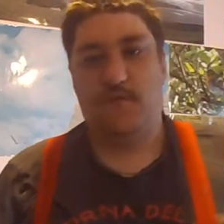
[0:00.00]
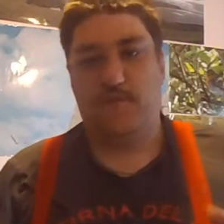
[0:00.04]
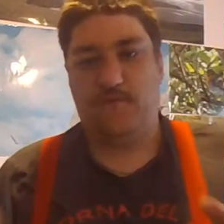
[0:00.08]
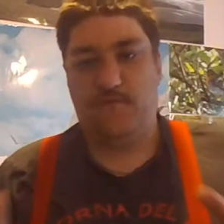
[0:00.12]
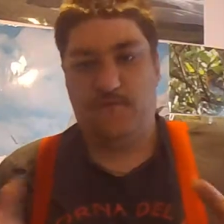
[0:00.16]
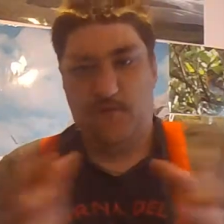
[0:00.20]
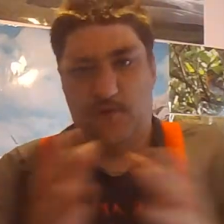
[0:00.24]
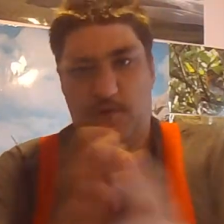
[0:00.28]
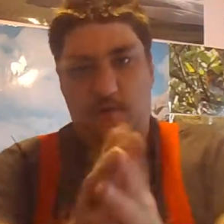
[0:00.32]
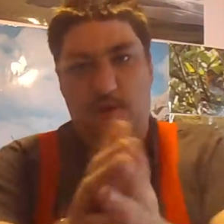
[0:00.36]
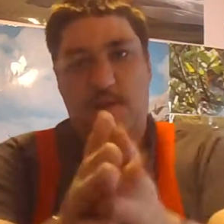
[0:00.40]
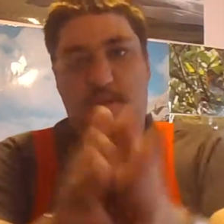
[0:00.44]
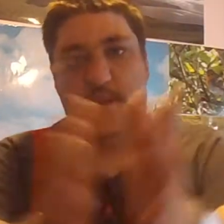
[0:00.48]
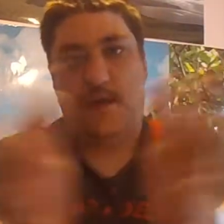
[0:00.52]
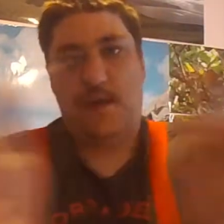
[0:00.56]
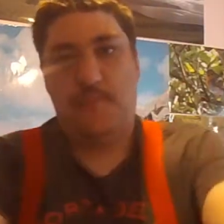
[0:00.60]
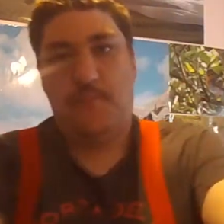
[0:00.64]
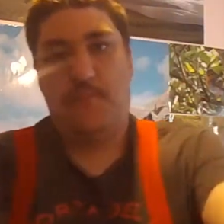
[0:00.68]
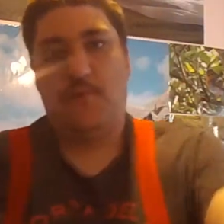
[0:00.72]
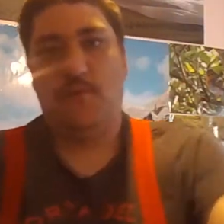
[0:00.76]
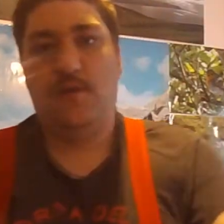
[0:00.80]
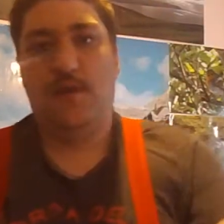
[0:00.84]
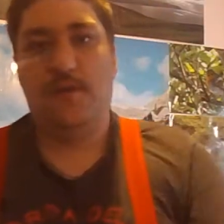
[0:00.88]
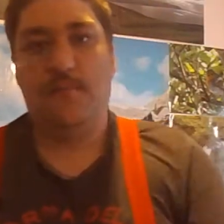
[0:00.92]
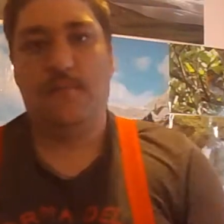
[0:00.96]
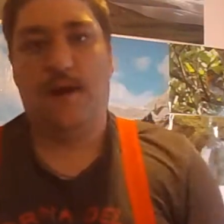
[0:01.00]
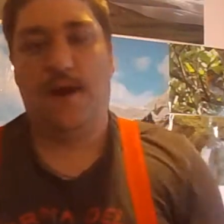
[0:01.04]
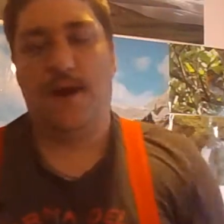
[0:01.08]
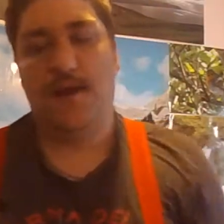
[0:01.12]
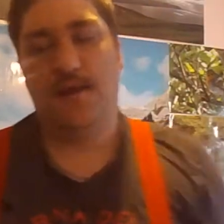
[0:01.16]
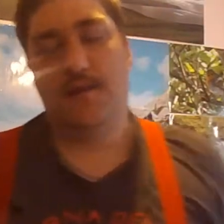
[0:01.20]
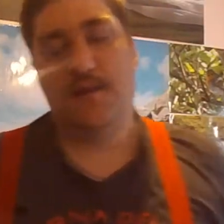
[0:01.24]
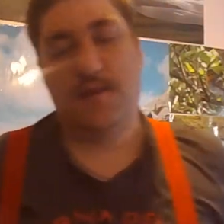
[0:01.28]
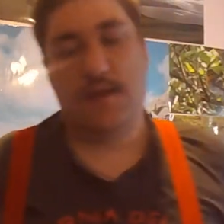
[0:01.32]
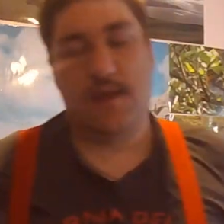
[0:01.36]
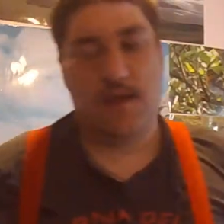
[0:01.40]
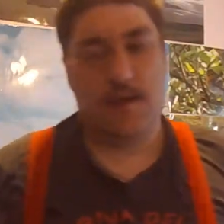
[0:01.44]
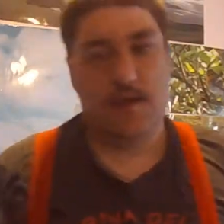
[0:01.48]
For example, they might
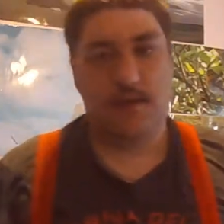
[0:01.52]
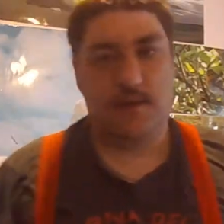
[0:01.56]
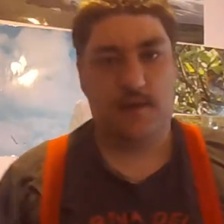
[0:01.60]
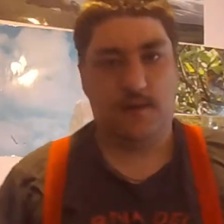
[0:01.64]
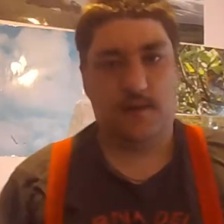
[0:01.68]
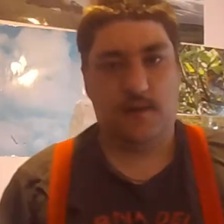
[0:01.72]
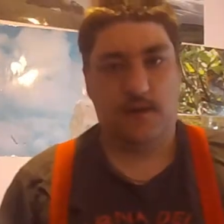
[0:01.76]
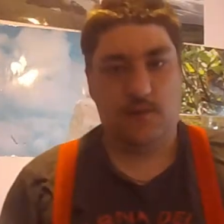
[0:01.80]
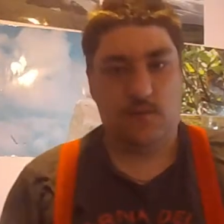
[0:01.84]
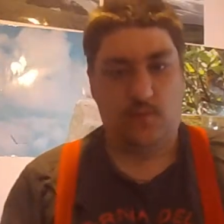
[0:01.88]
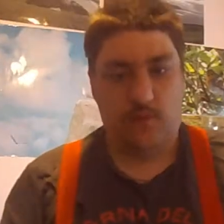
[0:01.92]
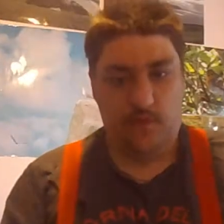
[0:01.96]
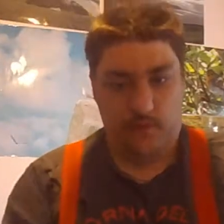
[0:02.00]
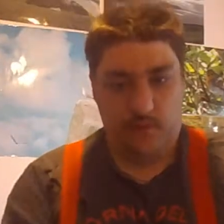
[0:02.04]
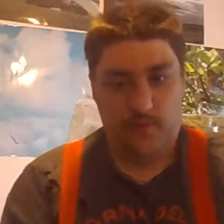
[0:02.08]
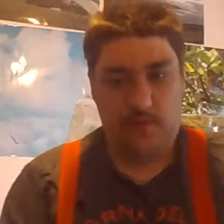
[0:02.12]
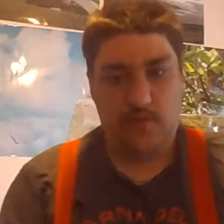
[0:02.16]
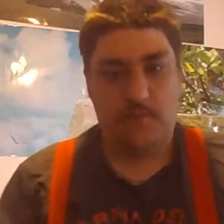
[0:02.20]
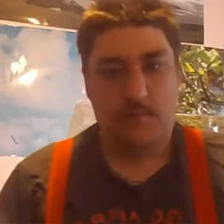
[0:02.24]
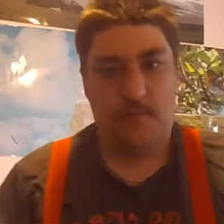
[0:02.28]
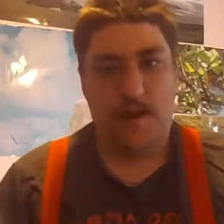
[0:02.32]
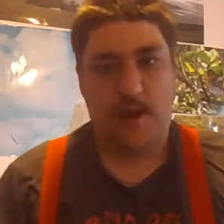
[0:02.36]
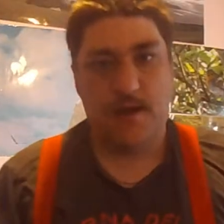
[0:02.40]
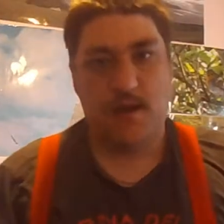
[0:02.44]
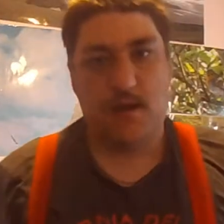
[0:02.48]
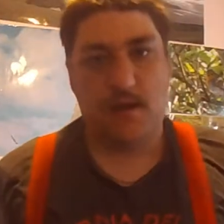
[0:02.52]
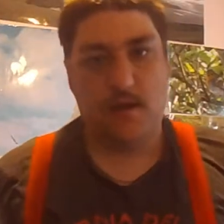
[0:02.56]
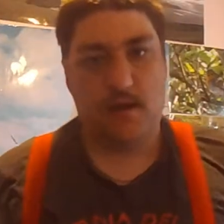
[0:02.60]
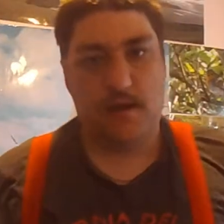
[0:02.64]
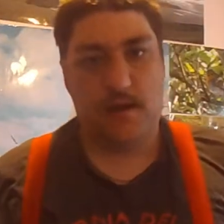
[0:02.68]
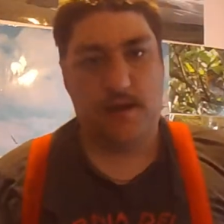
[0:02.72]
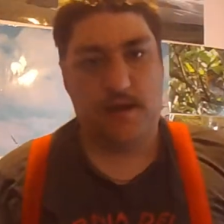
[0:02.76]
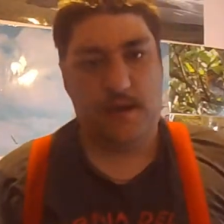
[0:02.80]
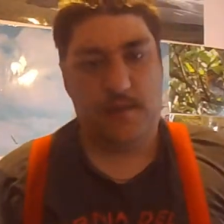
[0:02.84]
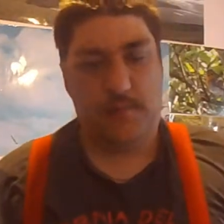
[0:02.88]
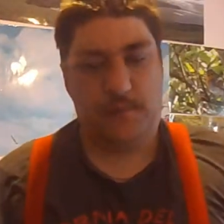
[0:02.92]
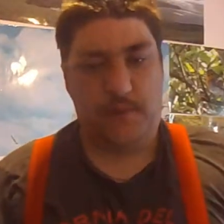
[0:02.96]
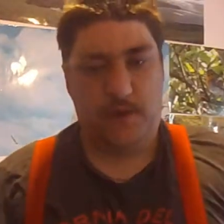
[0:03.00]
say that they want a male
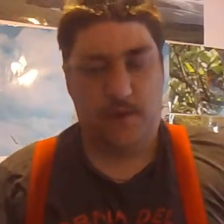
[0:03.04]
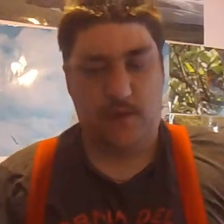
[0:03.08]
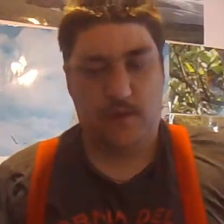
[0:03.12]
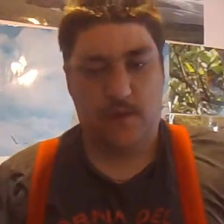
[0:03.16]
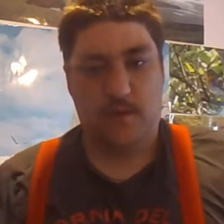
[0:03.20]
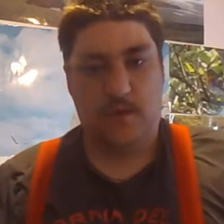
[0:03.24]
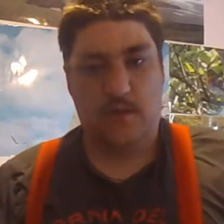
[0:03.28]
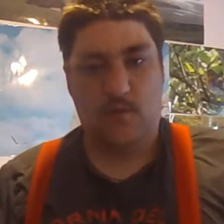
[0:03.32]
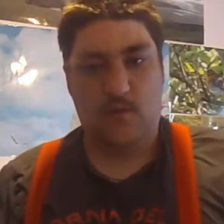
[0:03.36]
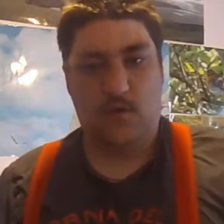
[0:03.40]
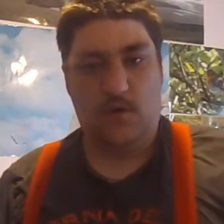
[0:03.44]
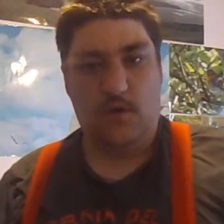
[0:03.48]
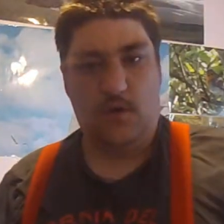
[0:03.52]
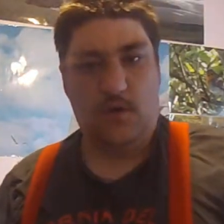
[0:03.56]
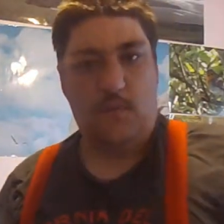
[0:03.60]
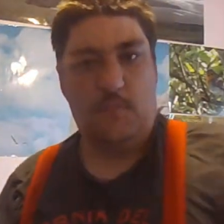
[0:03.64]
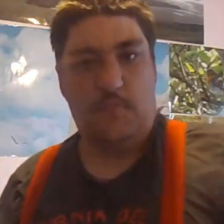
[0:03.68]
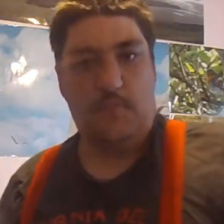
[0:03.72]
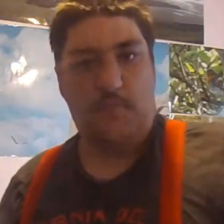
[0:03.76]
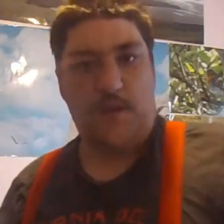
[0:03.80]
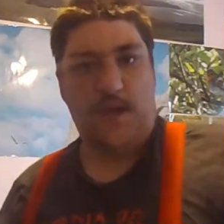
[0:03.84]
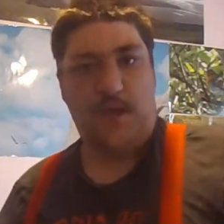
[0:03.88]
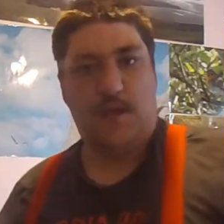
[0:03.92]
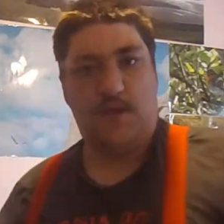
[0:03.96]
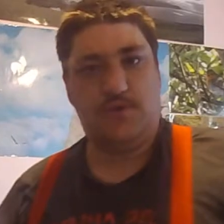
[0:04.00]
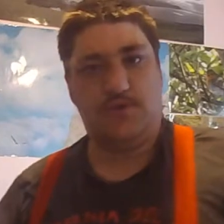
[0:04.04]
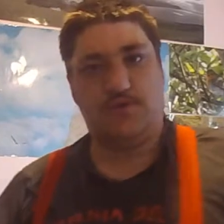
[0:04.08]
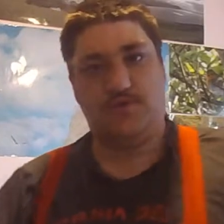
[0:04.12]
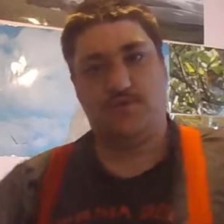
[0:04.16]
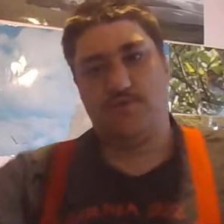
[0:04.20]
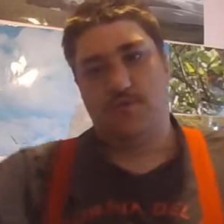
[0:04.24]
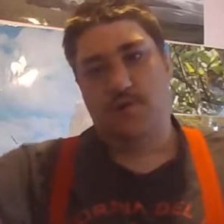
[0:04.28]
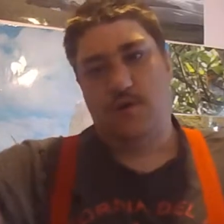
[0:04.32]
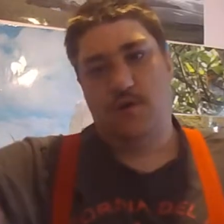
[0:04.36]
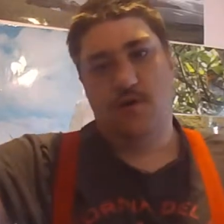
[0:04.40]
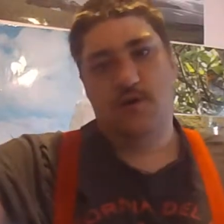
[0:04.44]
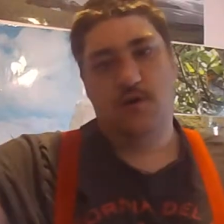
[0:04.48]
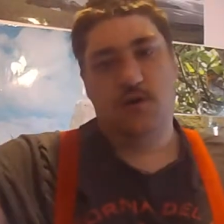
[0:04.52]
lead because they want a big,
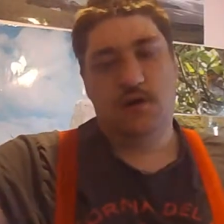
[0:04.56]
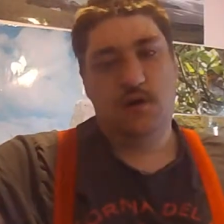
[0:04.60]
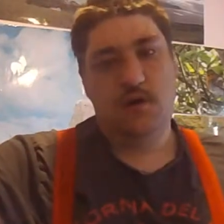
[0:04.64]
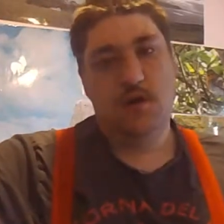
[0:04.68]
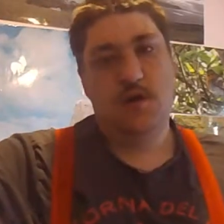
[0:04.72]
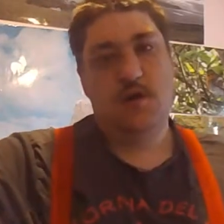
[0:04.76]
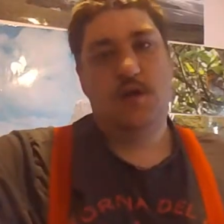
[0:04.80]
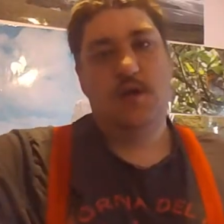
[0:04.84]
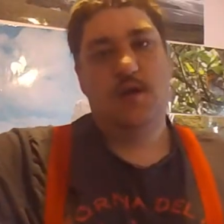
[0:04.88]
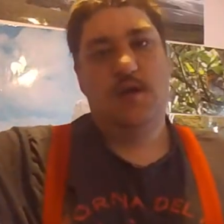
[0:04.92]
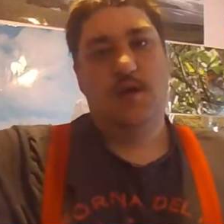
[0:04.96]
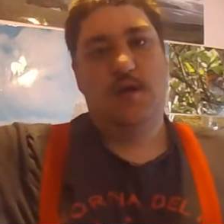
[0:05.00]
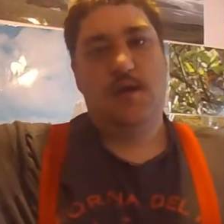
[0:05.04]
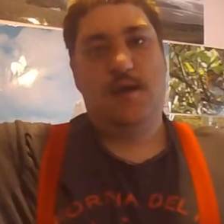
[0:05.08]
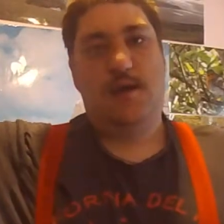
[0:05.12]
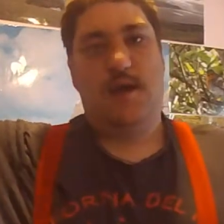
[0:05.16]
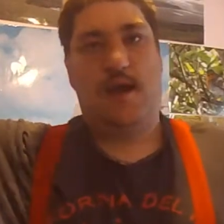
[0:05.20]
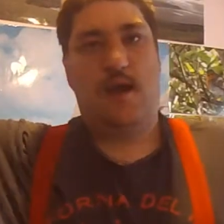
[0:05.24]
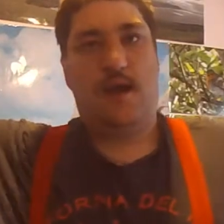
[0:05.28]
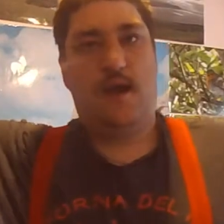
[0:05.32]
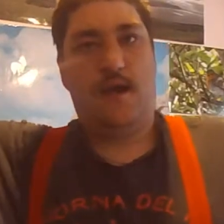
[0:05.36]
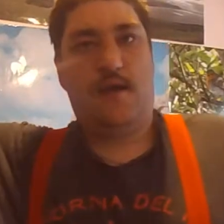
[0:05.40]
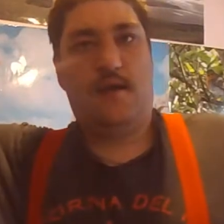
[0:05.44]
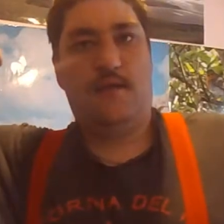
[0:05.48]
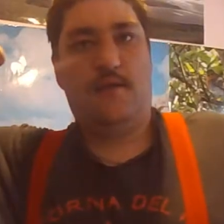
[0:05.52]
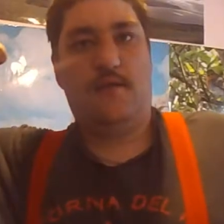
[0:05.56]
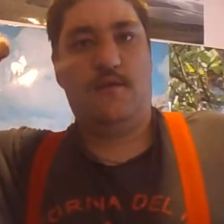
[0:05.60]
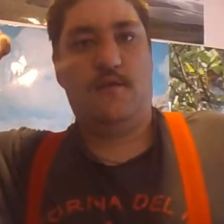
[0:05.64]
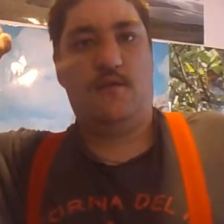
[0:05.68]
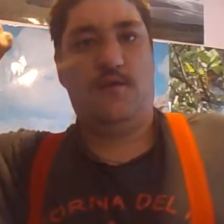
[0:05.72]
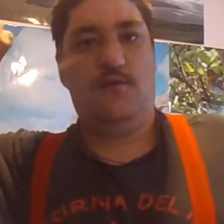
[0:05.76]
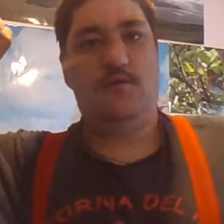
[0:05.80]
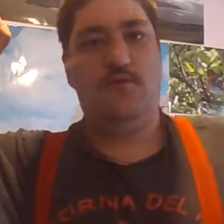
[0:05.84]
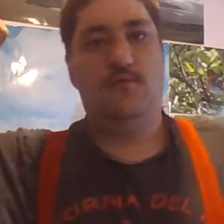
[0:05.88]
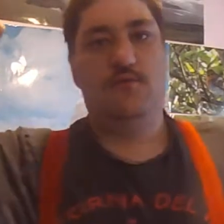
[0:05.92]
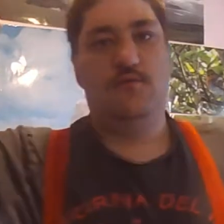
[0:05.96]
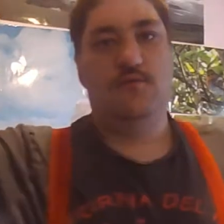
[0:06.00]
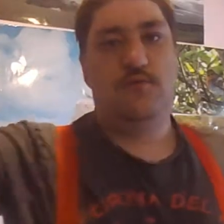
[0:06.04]
strong character
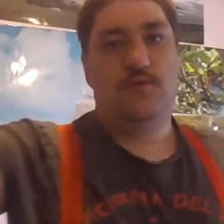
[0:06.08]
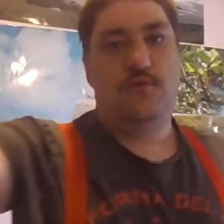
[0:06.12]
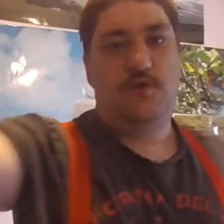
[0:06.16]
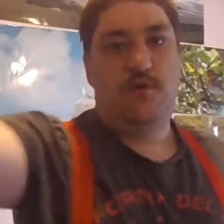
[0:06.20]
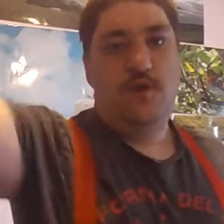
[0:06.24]
who's,